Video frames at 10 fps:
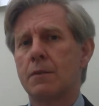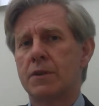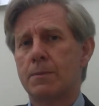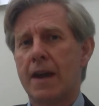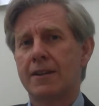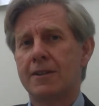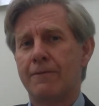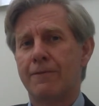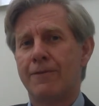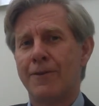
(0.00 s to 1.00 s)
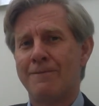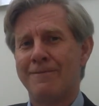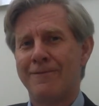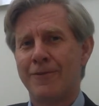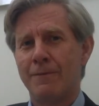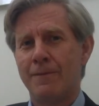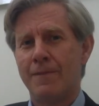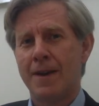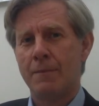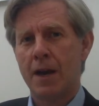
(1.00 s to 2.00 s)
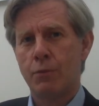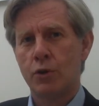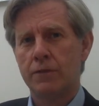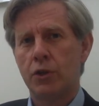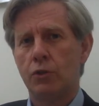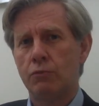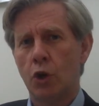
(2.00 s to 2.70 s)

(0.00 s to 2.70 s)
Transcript: the perspective from my point of view.